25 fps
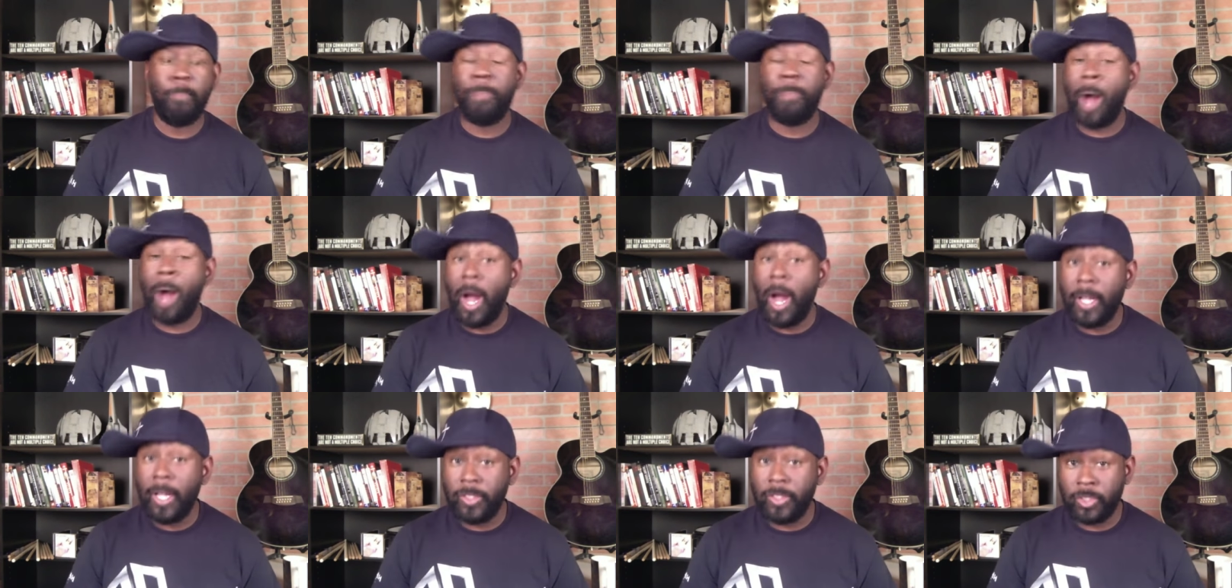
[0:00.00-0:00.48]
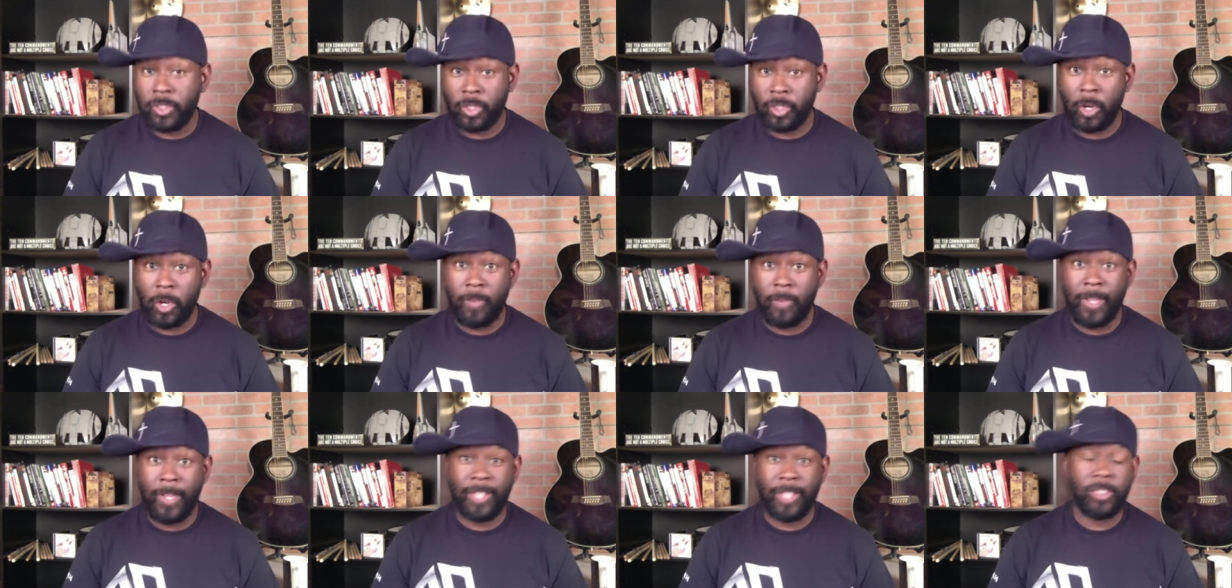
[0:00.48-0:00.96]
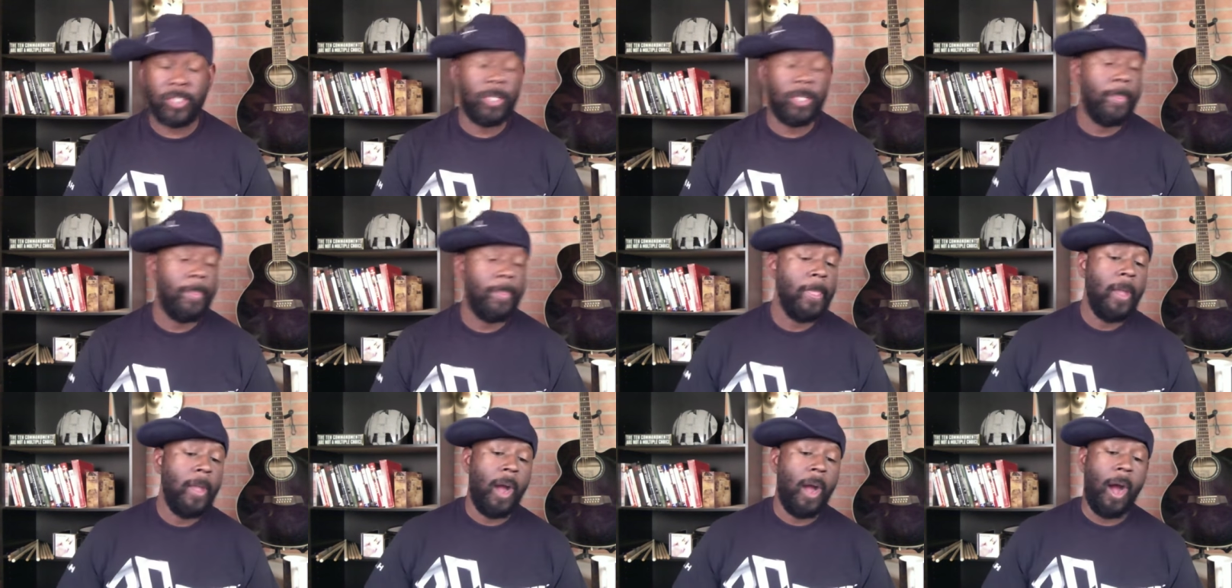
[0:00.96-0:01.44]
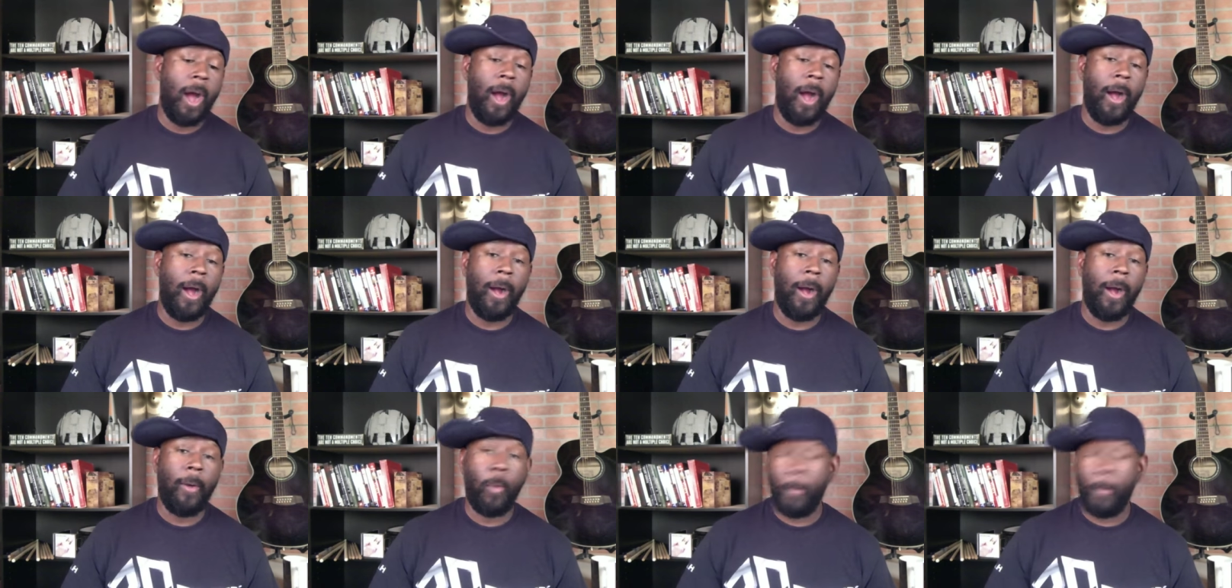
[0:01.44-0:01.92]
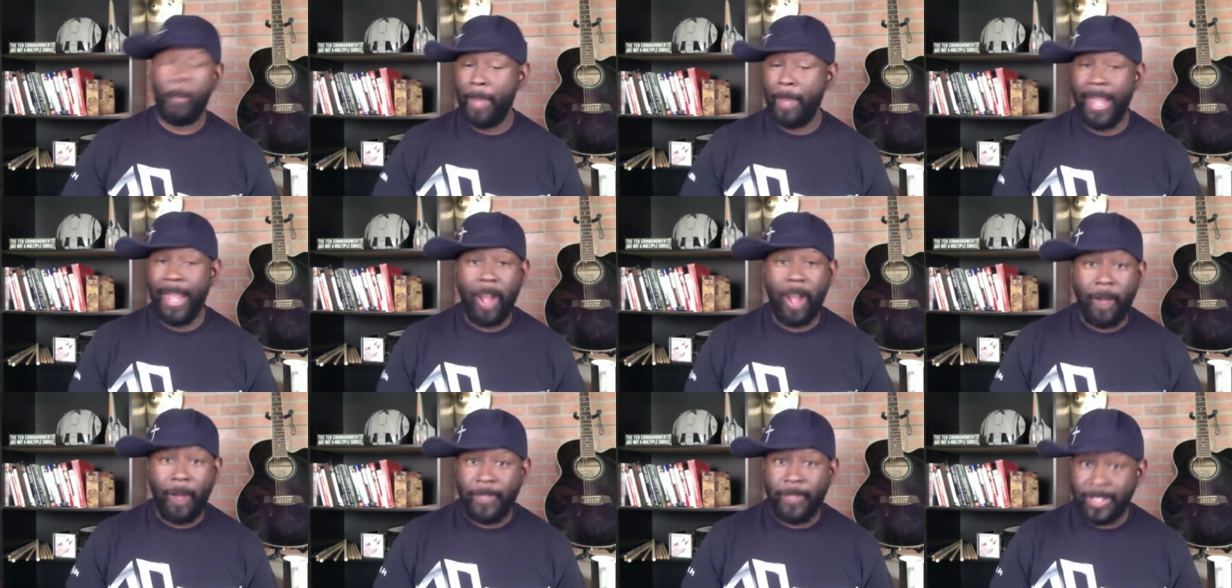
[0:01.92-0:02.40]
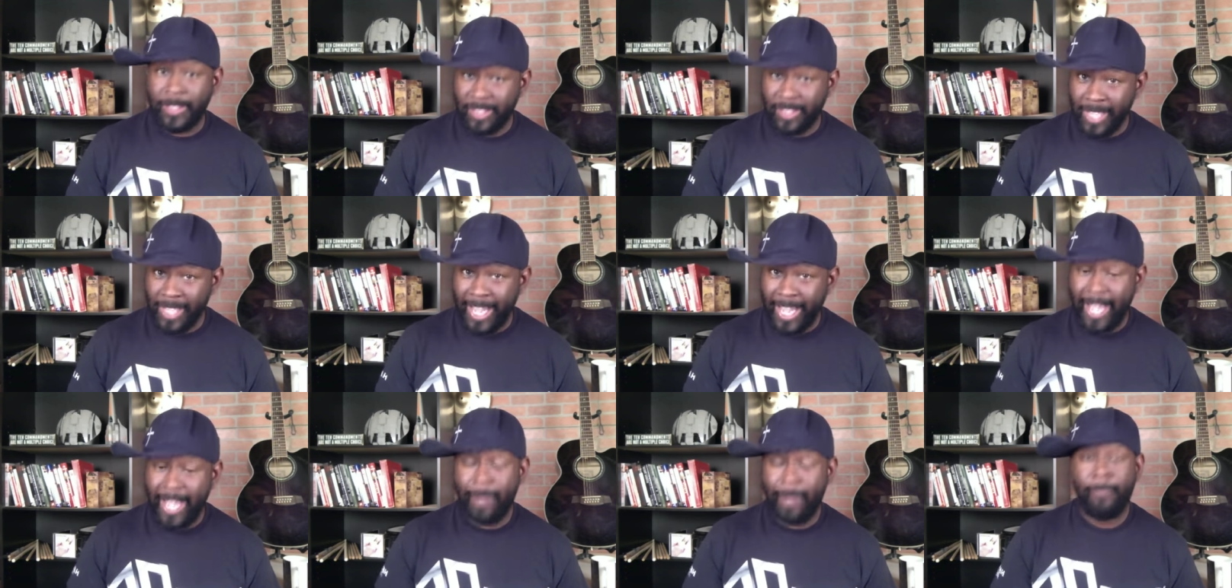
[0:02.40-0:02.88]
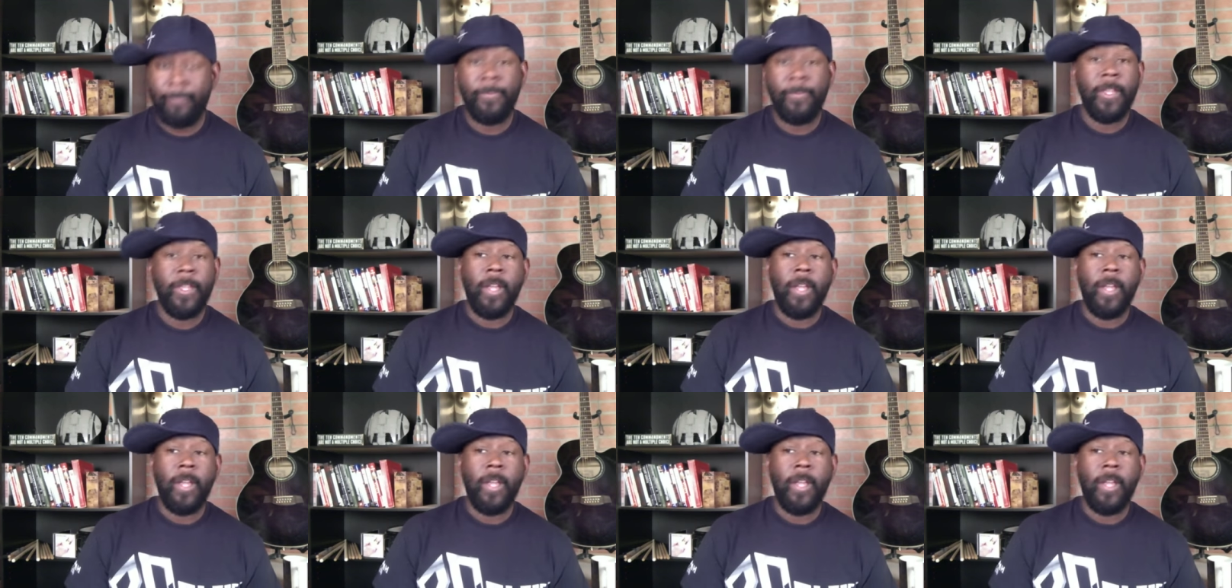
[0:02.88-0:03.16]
bond servants, uh, or paying off a debt,